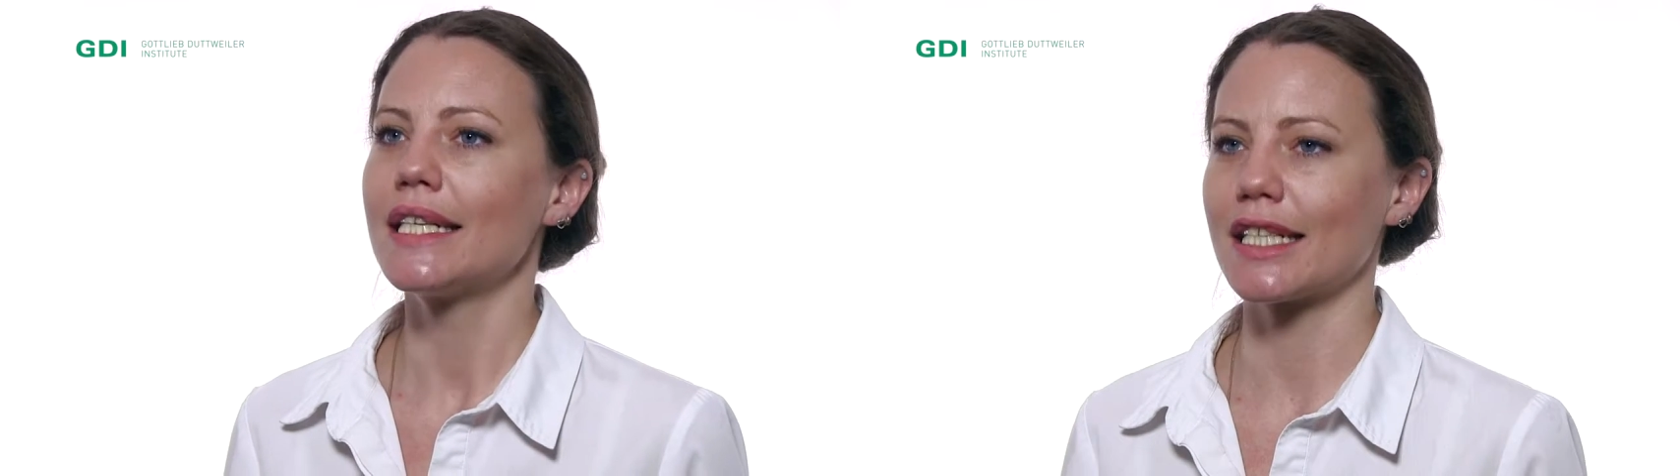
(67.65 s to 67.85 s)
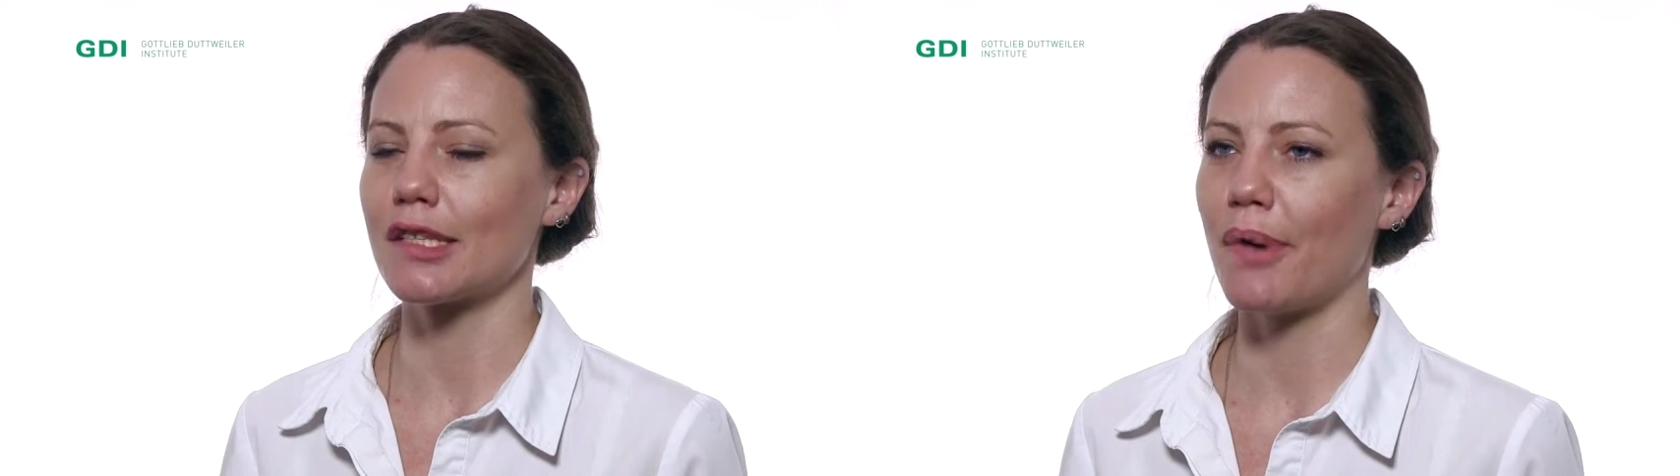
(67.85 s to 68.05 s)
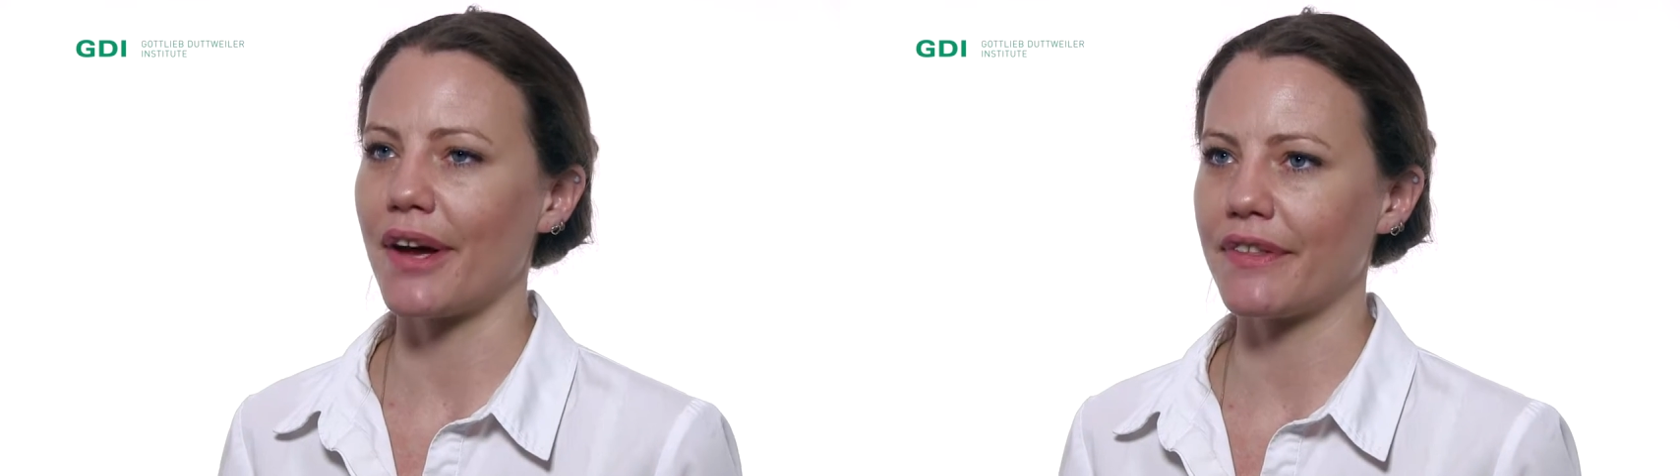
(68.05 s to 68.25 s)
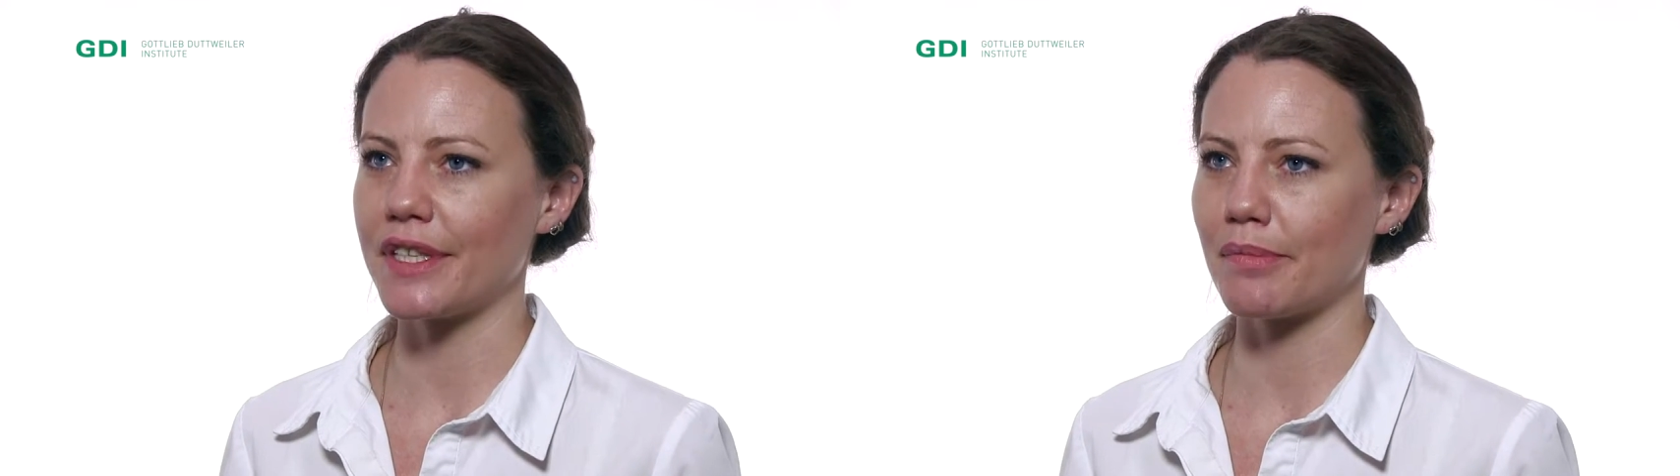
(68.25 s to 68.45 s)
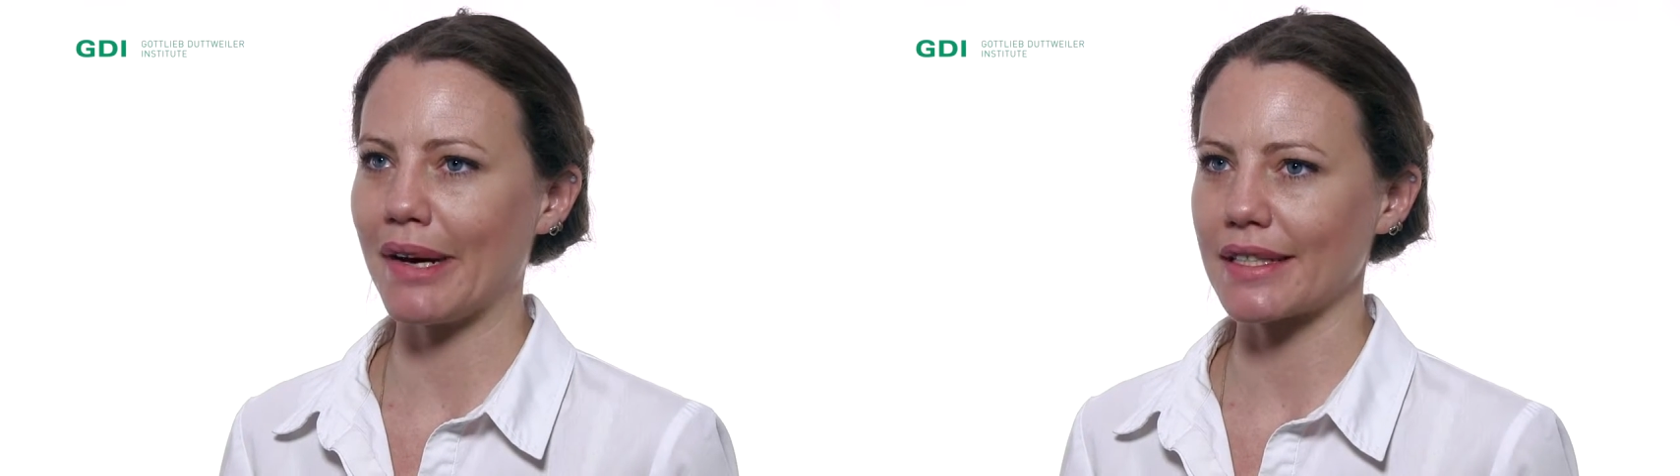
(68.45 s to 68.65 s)
despite
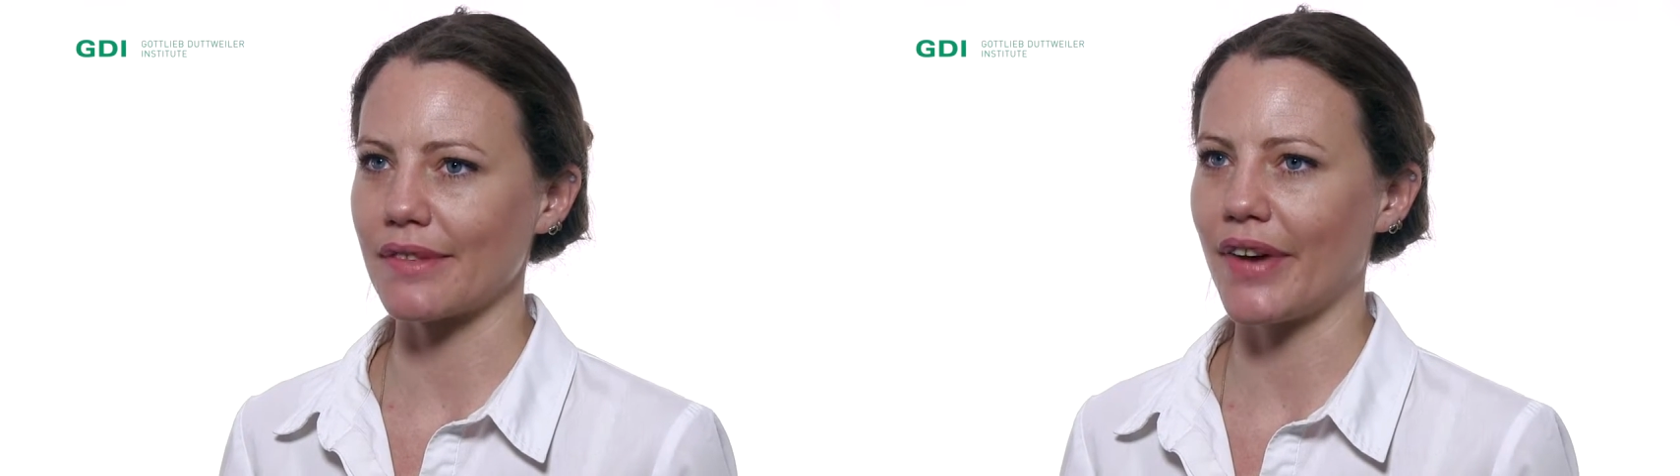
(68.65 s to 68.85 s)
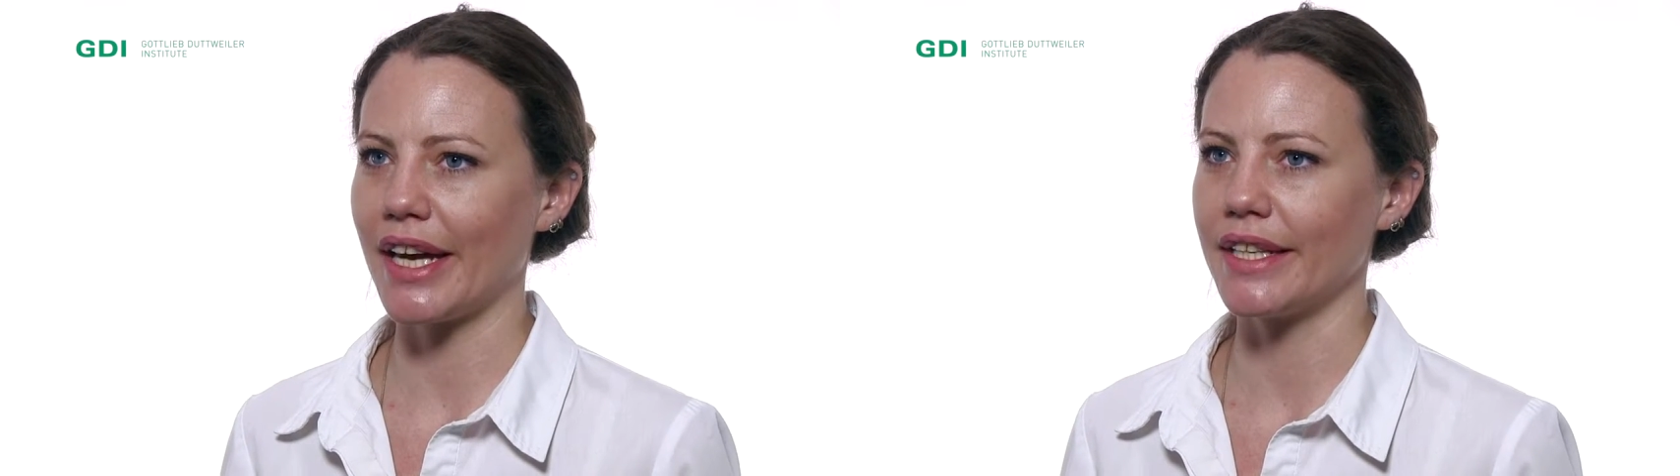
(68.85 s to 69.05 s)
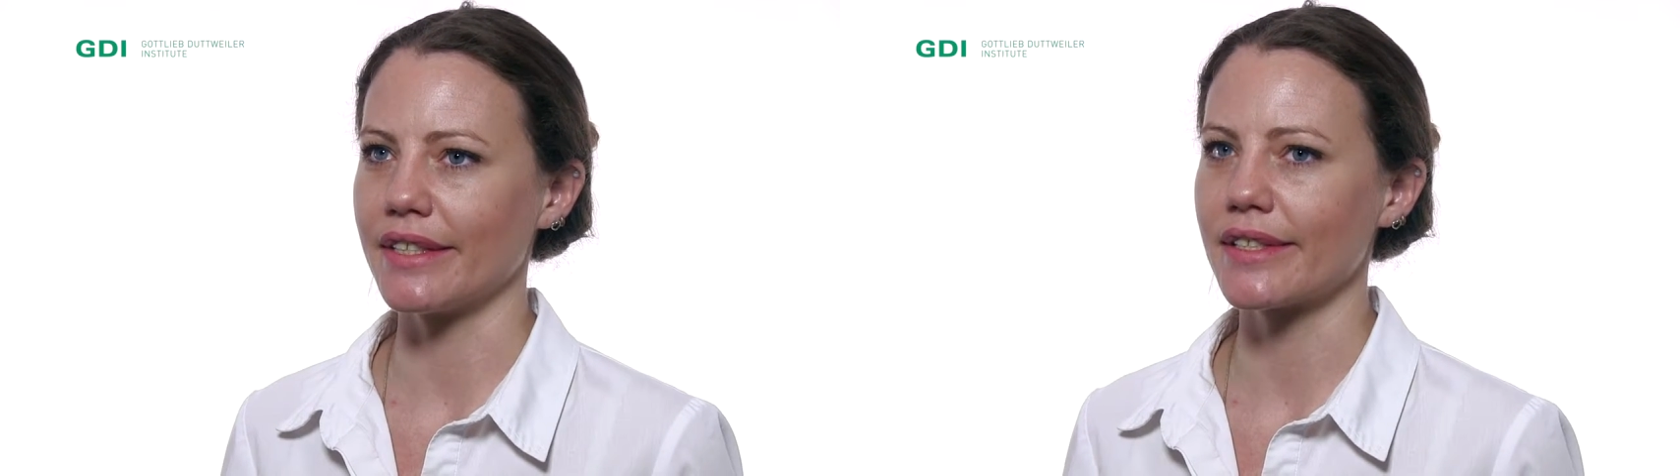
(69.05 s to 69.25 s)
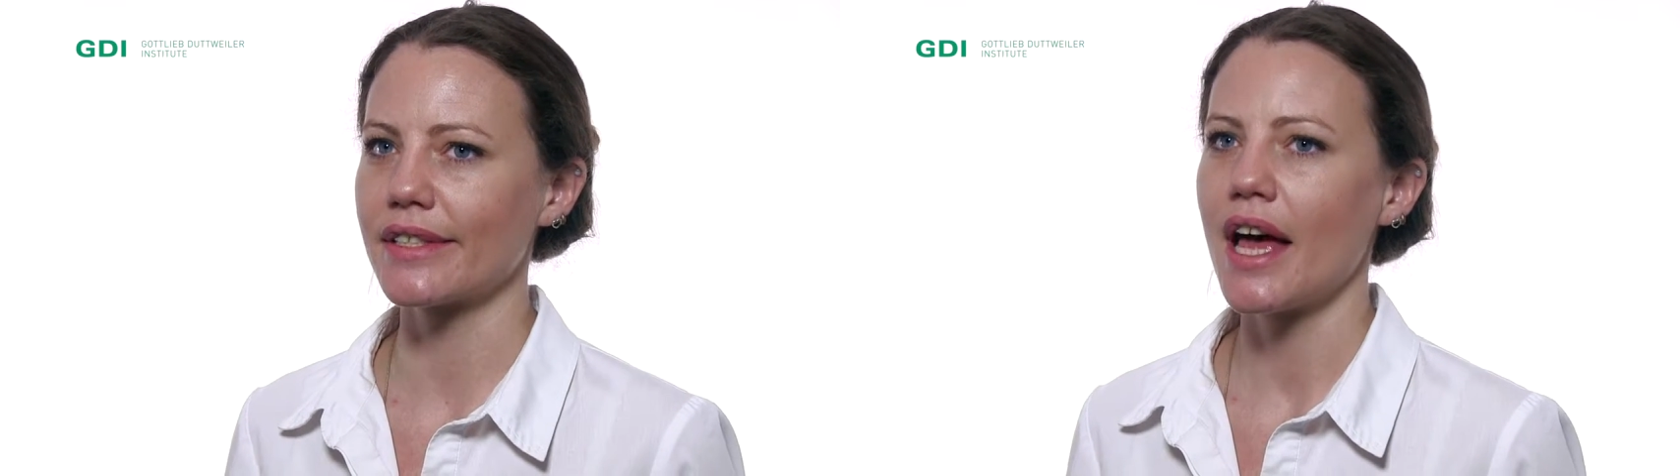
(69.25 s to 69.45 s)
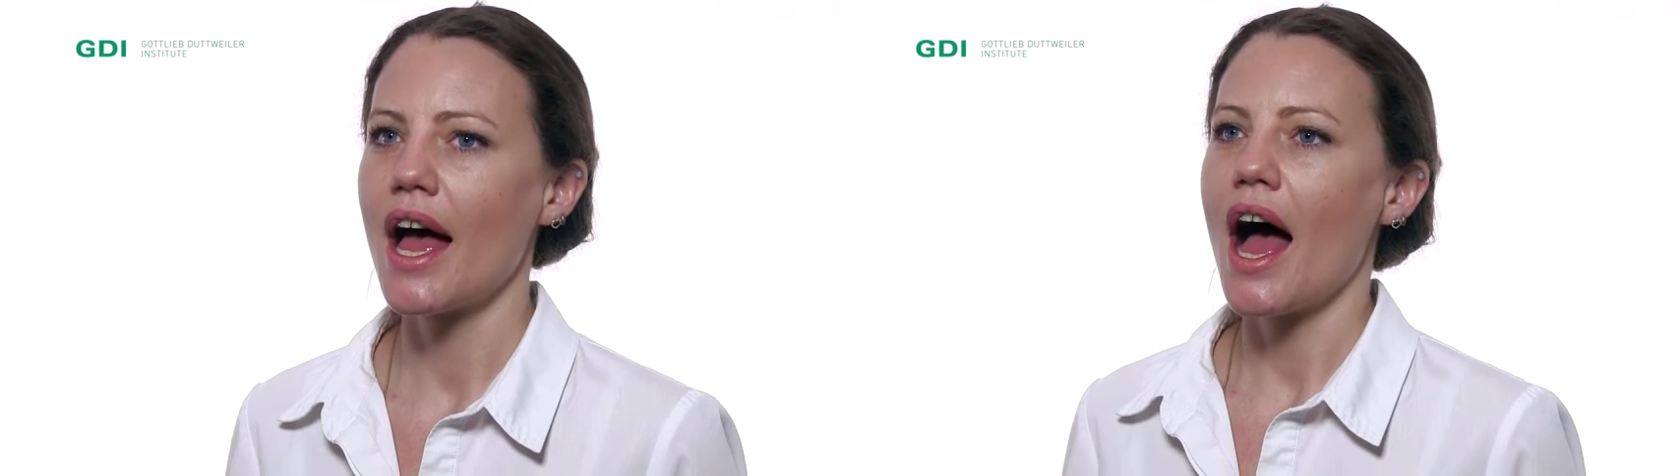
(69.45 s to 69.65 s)
this mass surveillance.